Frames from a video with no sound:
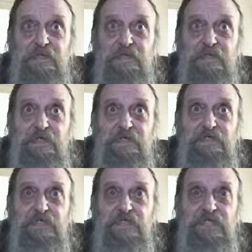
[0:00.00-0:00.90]
you know,
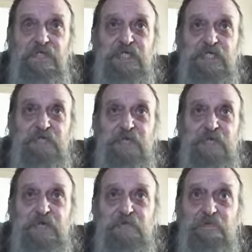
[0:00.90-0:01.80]
just thinking
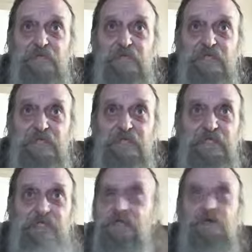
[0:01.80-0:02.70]
about it would be,
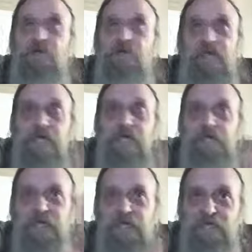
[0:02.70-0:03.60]
you know, okay, I'm
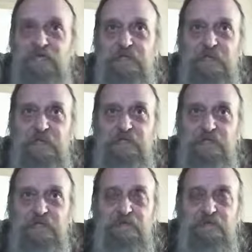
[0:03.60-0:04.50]
not going to do that,
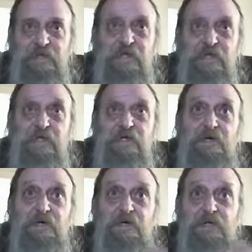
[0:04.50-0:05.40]
you
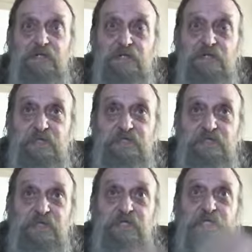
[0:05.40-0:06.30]
know. Or when you do
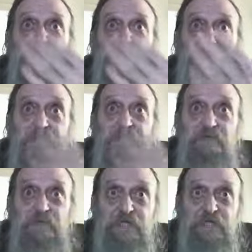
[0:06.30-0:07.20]
sin, then you're
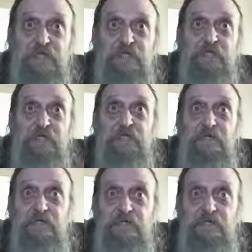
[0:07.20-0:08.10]
convicted,
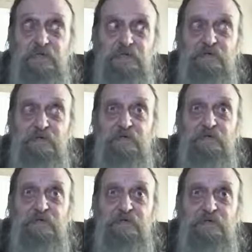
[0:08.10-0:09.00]
and you,
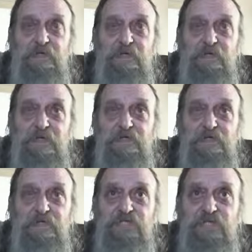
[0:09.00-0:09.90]
oh, I
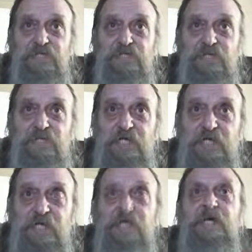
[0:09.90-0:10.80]
shouldn't have done
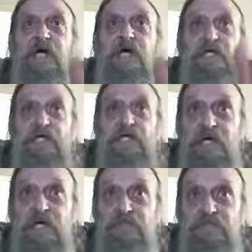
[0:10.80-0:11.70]
that. And then you
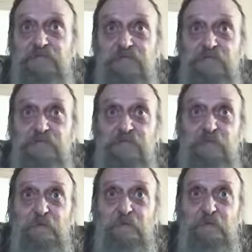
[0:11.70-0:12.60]
have to do
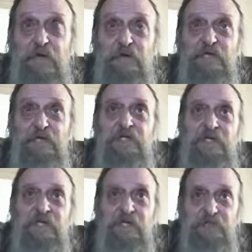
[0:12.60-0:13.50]
something about it, and then
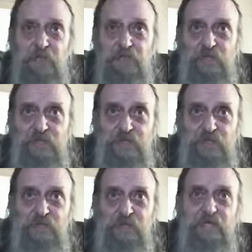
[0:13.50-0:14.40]
you have to quit doing